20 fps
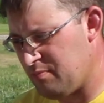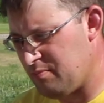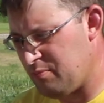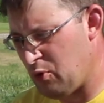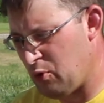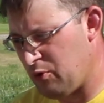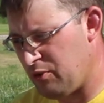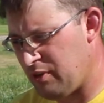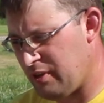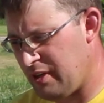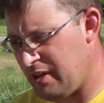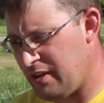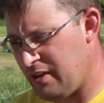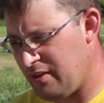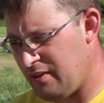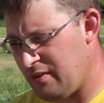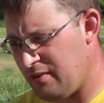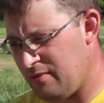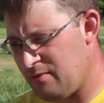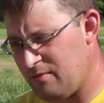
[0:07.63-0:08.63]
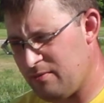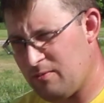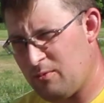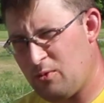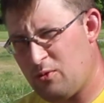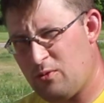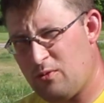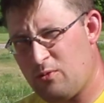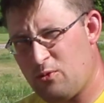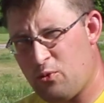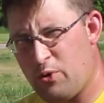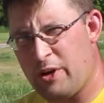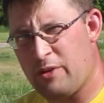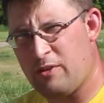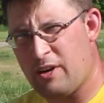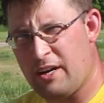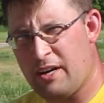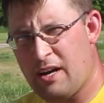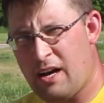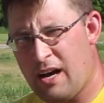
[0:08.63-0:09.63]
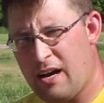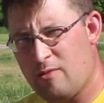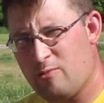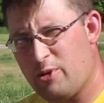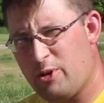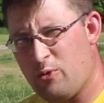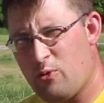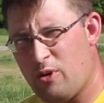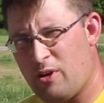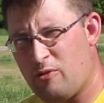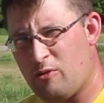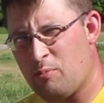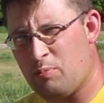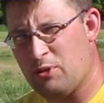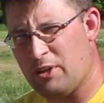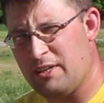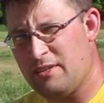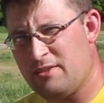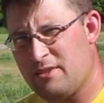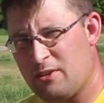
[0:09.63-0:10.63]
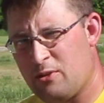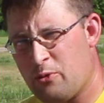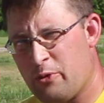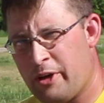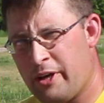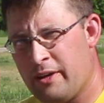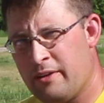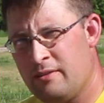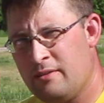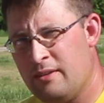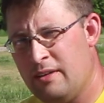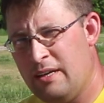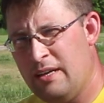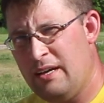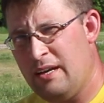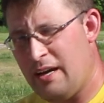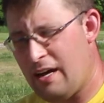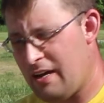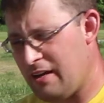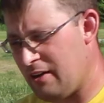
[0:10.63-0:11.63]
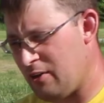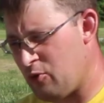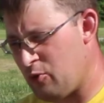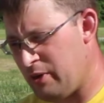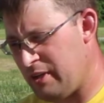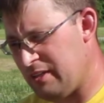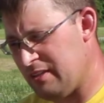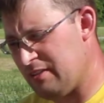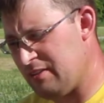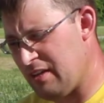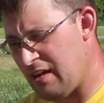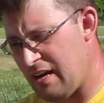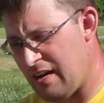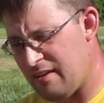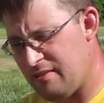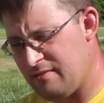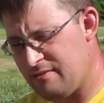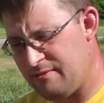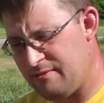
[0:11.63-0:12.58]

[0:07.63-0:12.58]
both a queen rate hive where you want to replace the queen and a queenless hive.